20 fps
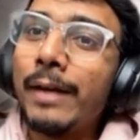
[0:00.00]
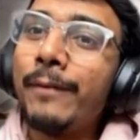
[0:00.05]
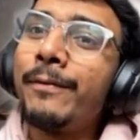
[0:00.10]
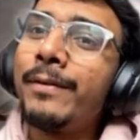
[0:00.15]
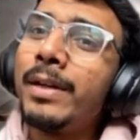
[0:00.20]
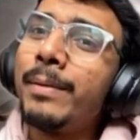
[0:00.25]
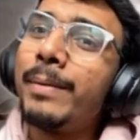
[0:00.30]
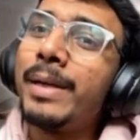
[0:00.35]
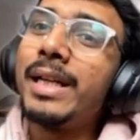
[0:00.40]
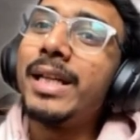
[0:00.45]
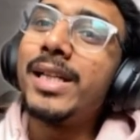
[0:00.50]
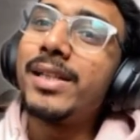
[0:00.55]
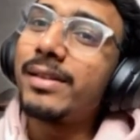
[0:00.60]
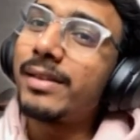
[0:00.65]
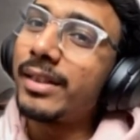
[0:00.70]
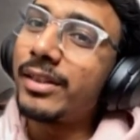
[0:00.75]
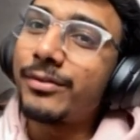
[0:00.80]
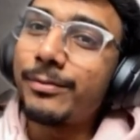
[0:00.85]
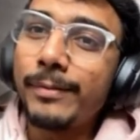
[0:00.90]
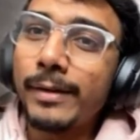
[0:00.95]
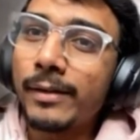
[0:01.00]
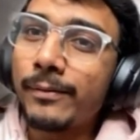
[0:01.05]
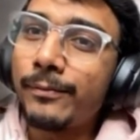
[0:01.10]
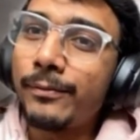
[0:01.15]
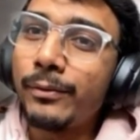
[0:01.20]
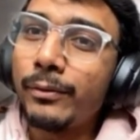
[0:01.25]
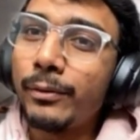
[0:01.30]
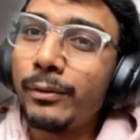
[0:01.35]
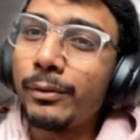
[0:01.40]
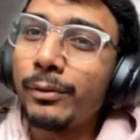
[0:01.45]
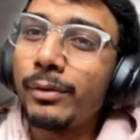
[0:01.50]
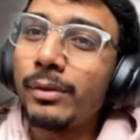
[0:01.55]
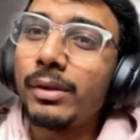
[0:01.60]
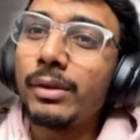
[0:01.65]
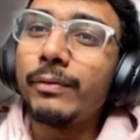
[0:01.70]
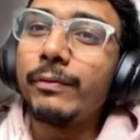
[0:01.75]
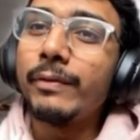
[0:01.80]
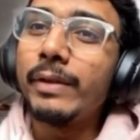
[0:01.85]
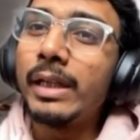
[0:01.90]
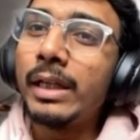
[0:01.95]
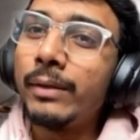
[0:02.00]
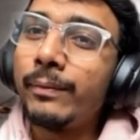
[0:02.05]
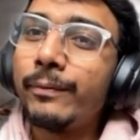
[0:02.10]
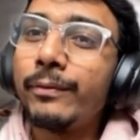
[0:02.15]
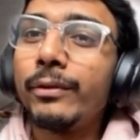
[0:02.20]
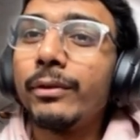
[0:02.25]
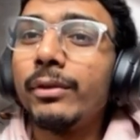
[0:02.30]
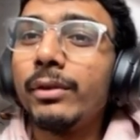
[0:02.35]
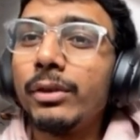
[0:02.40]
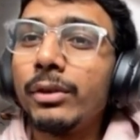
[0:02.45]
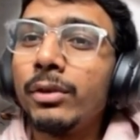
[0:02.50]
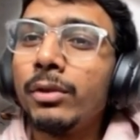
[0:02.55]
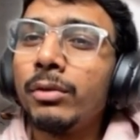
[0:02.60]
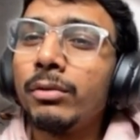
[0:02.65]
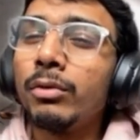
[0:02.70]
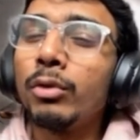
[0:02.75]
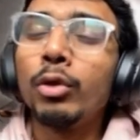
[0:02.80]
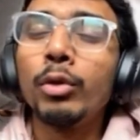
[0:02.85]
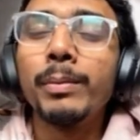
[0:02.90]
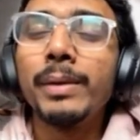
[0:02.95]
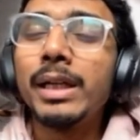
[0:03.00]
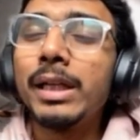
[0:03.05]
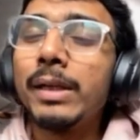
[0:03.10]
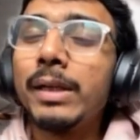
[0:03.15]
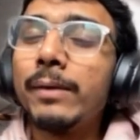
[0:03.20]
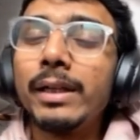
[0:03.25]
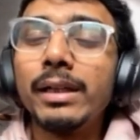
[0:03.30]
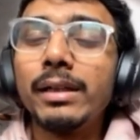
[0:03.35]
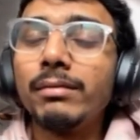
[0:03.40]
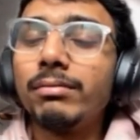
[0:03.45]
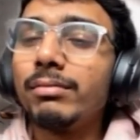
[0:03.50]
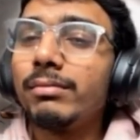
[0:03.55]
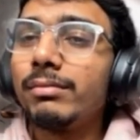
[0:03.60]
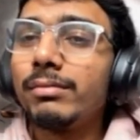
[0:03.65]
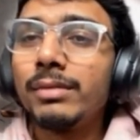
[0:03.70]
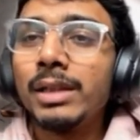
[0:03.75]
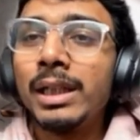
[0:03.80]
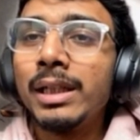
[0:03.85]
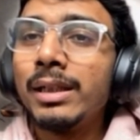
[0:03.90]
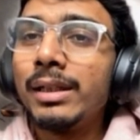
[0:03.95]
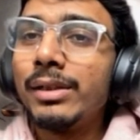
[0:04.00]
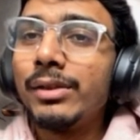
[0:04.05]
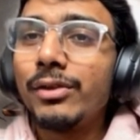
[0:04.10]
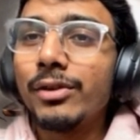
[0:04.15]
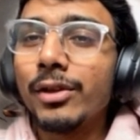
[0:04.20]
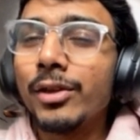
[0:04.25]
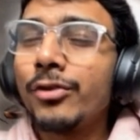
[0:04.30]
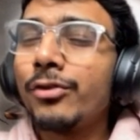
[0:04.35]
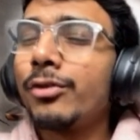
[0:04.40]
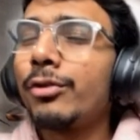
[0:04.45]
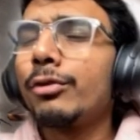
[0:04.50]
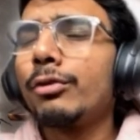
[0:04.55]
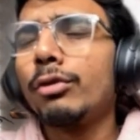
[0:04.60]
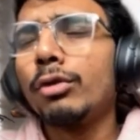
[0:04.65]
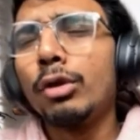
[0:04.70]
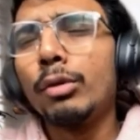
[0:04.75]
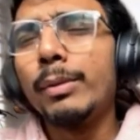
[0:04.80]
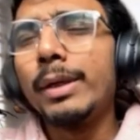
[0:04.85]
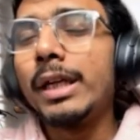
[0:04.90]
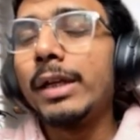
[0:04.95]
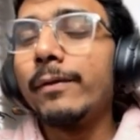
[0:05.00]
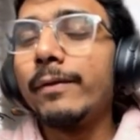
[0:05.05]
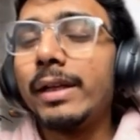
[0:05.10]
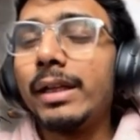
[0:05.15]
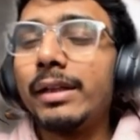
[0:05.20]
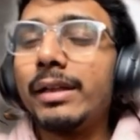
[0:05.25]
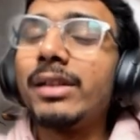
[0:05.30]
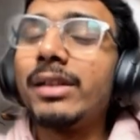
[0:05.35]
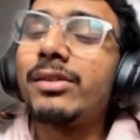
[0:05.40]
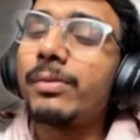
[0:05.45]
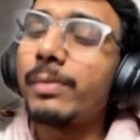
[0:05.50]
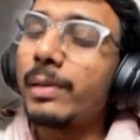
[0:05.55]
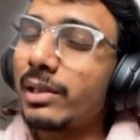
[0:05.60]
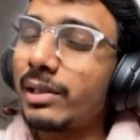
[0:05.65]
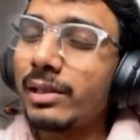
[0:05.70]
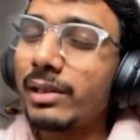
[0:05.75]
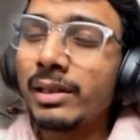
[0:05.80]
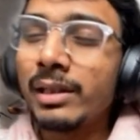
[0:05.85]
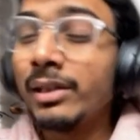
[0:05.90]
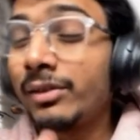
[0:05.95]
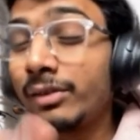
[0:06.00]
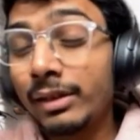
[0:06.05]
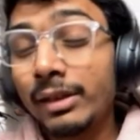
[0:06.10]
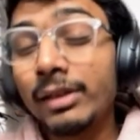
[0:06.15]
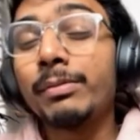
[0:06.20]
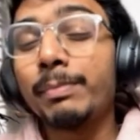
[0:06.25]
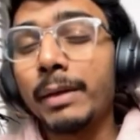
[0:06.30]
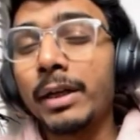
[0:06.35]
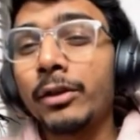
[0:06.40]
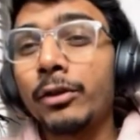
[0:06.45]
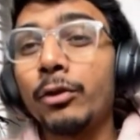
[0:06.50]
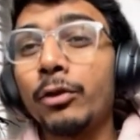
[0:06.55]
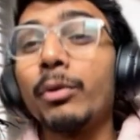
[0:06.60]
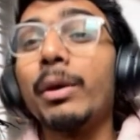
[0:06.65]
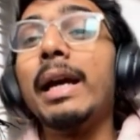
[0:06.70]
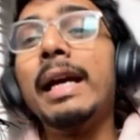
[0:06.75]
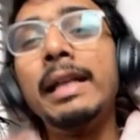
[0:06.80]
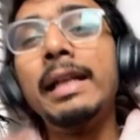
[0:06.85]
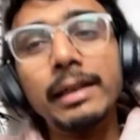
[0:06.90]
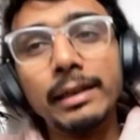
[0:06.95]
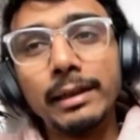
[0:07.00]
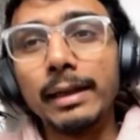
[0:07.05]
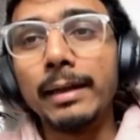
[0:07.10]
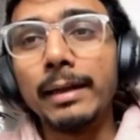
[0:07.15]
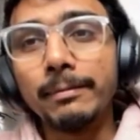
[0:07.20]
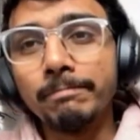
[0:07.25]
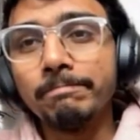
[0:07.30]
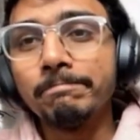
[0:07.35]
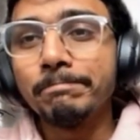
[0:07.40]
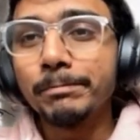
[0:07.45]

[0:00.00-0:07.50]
Everybody is respectful, willingful, you know. Nobody will judge you. Nobody will disrespect you anytime.